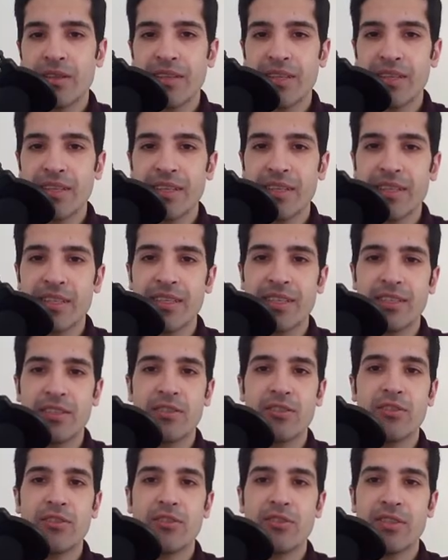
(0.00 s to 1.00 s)
thing that
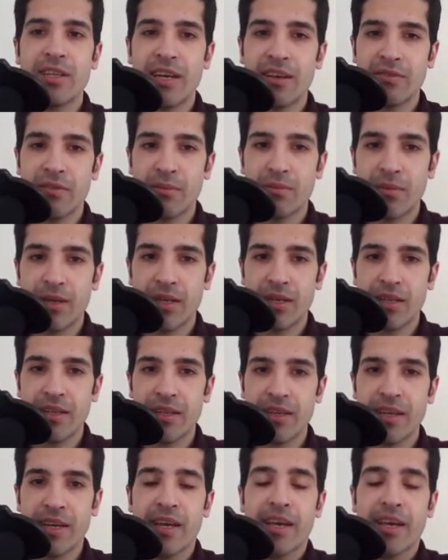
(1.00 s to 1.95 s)
you should have in mind.